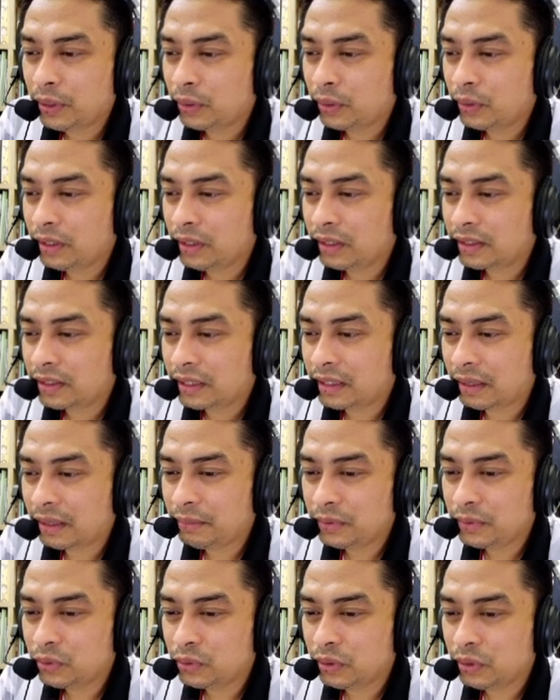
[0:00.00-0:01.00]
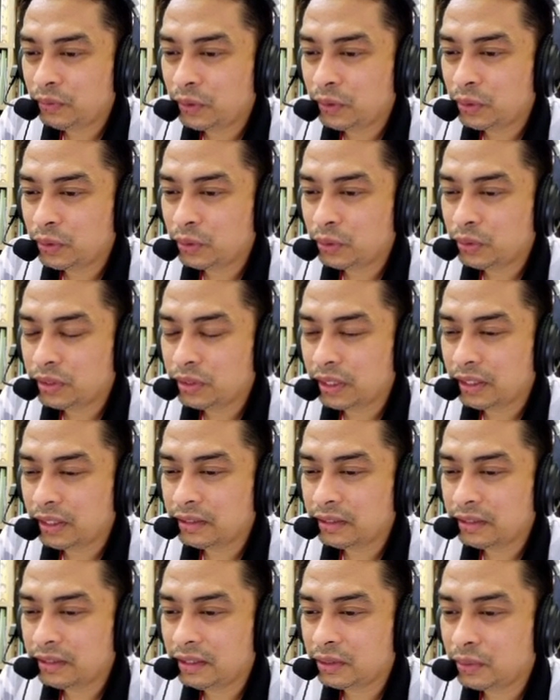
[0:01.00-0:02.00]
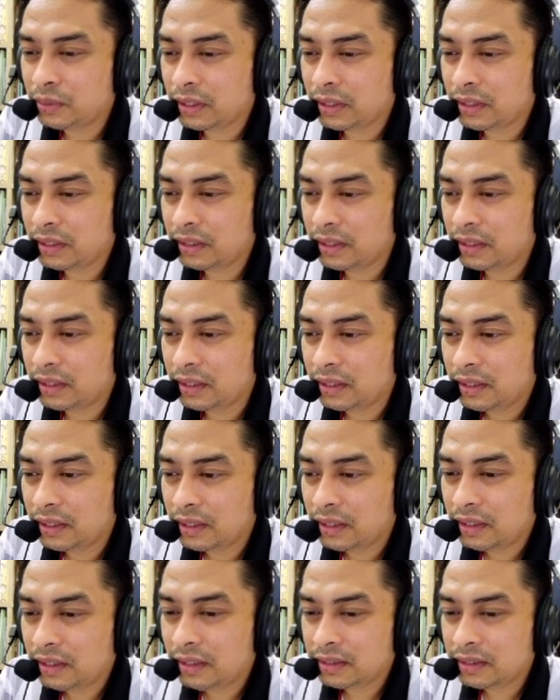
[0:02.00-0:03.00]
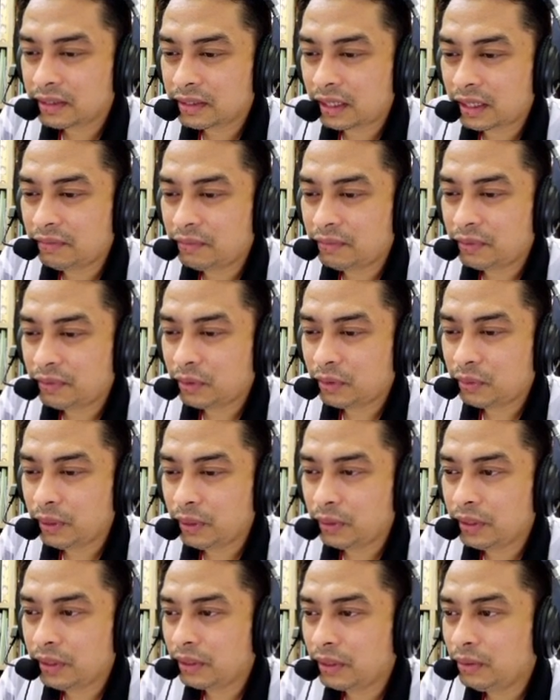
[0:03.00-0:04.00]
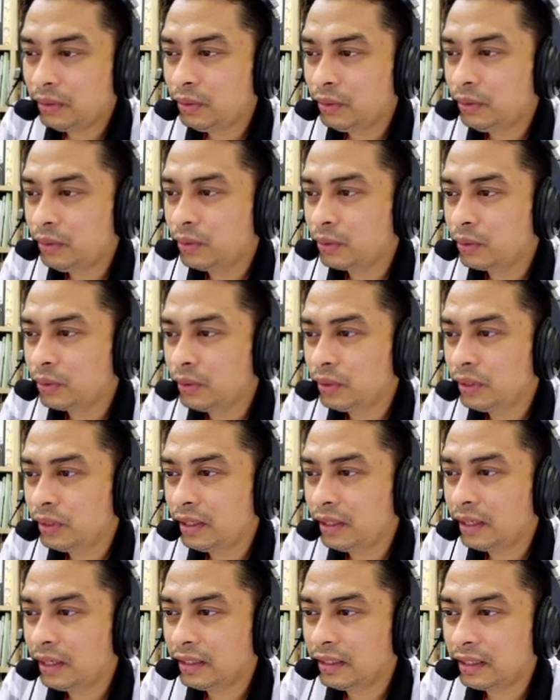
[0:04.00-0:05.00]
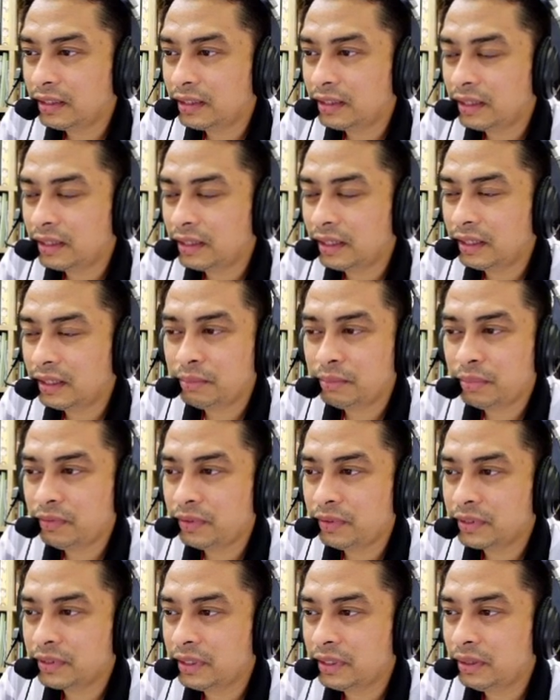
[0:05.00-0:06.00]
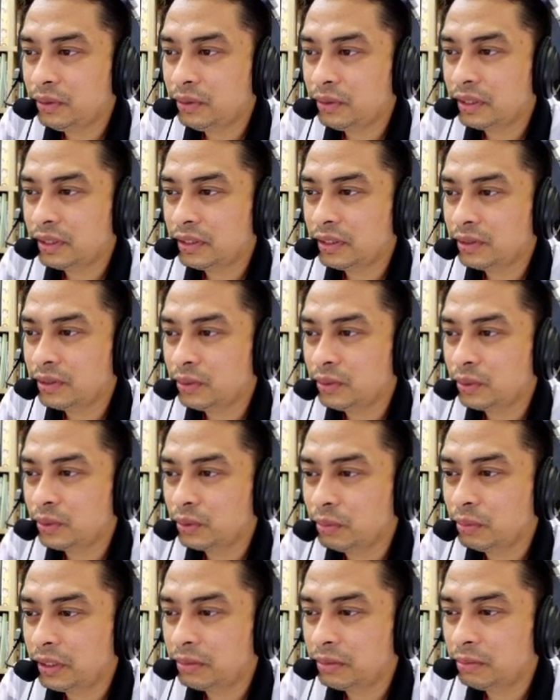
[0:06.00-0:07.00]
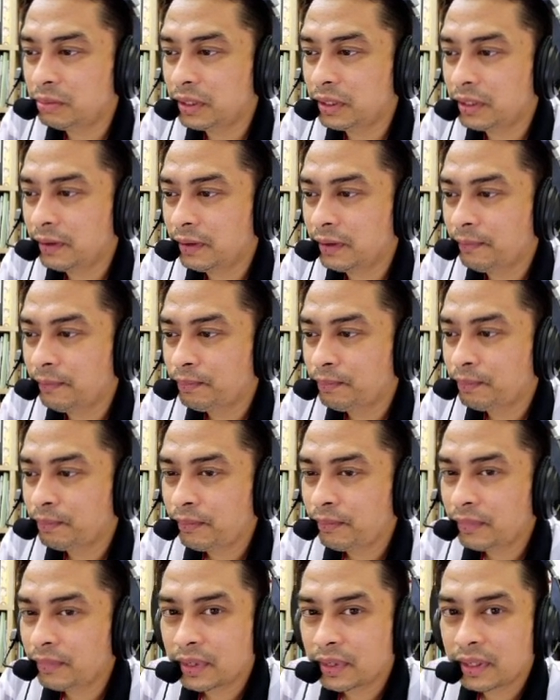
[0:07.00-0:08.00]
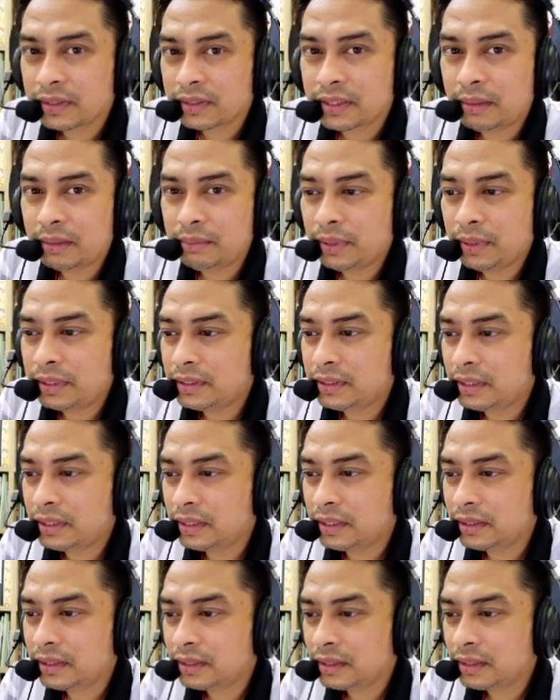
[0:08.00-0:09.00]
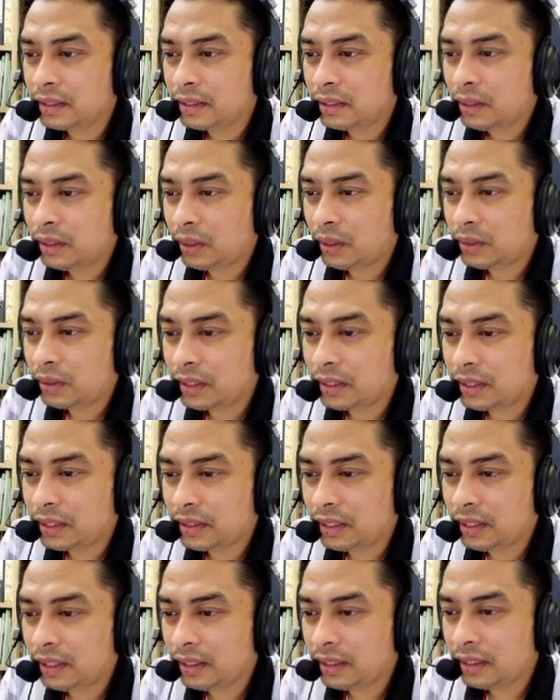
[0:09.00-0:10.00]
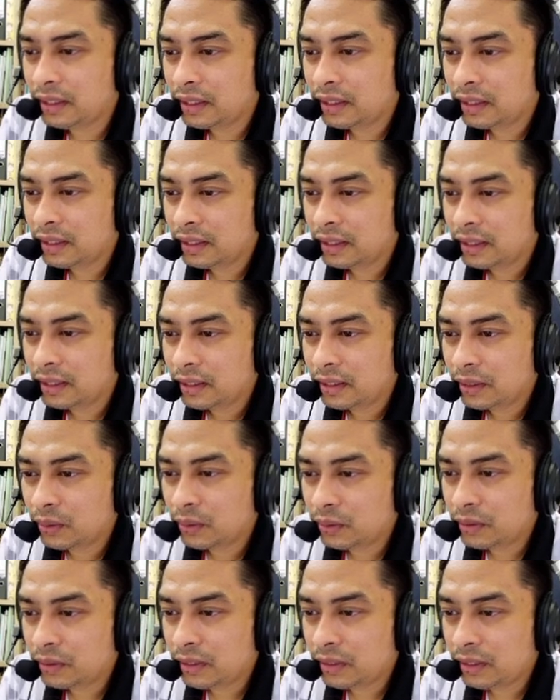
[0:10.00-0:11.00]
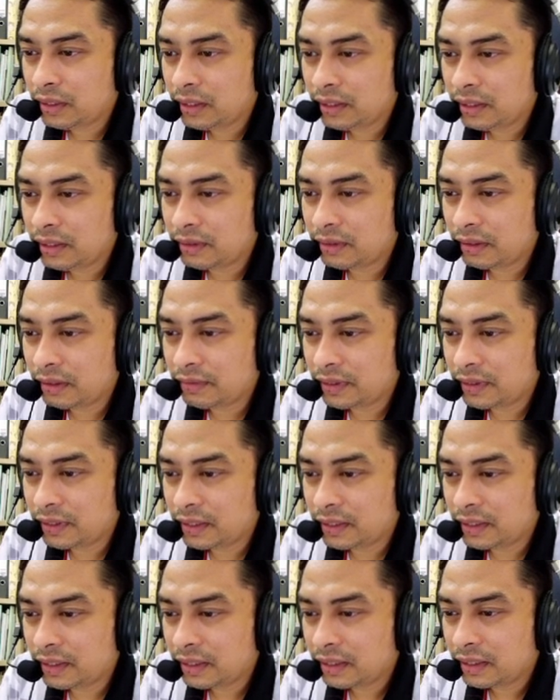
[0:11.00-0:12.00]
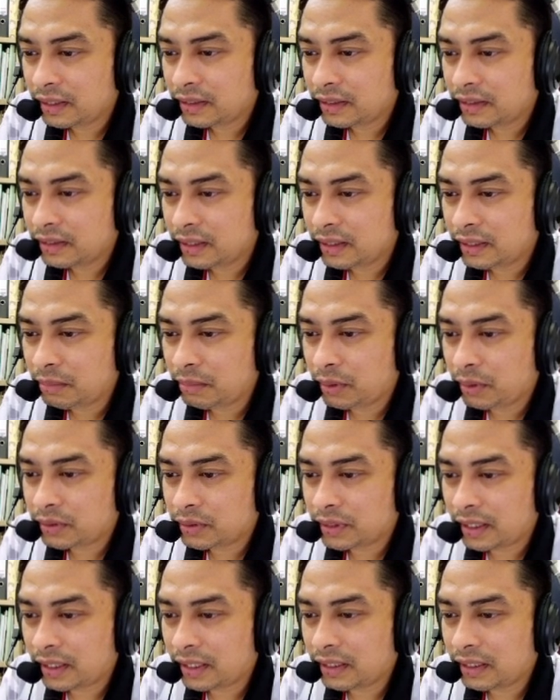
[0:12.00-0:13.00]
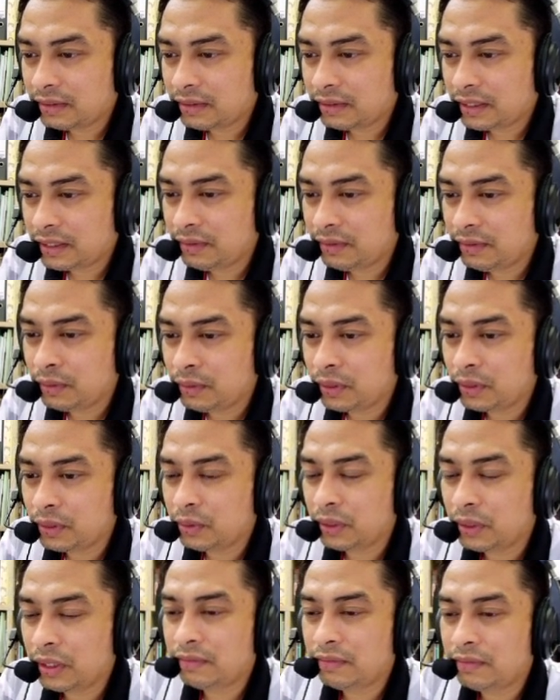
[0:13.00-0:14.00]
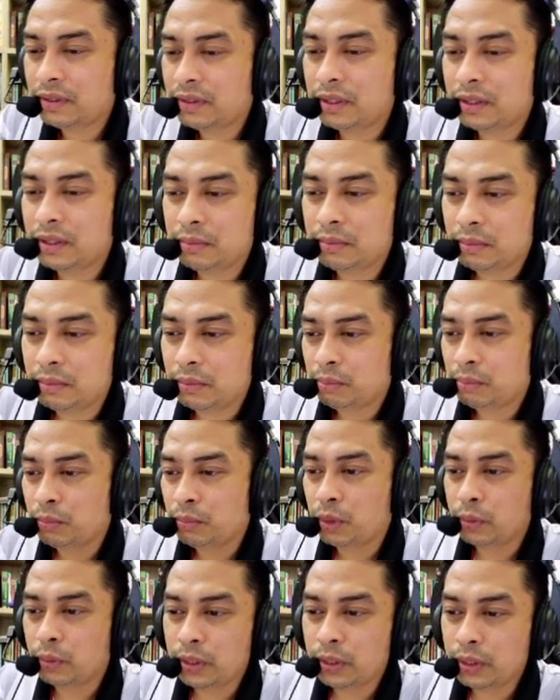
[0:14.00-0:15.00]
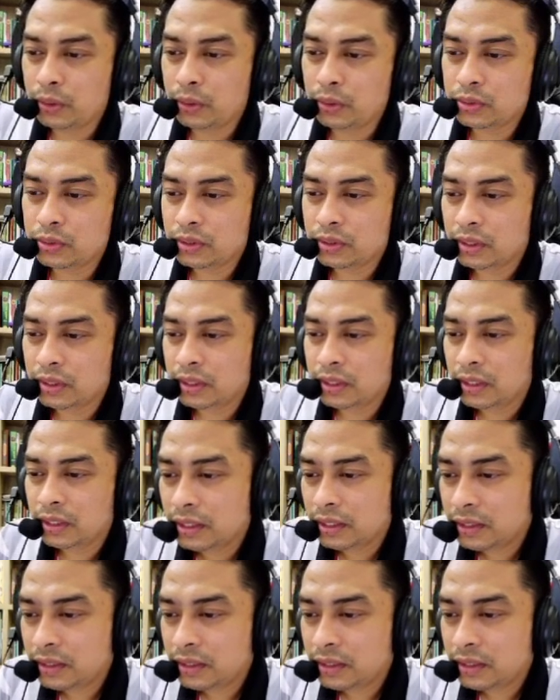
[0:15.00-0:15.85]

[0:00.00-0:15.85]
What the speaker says: window here, time. So if you want to change this one, this time for window here, you go to the like previously, you go to measurement, time basis, all setting, go to the driver, change the block size. If you want to have more windows,